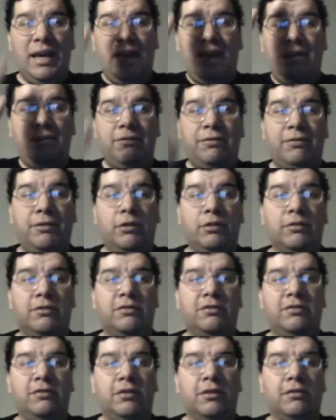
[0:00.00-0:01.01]
Hey
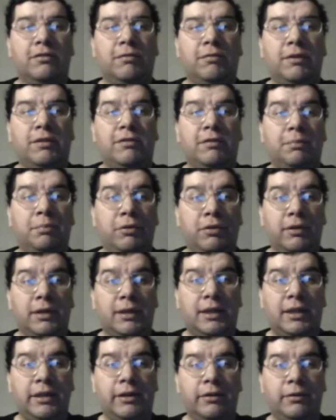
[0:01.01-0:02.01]
folks, Joseph A.
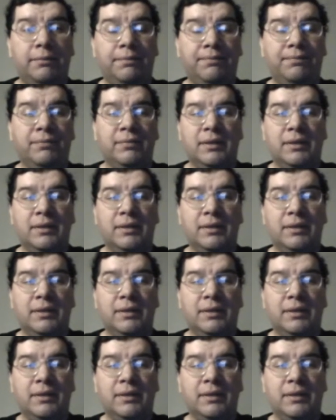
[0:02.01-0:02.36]
Sobora here.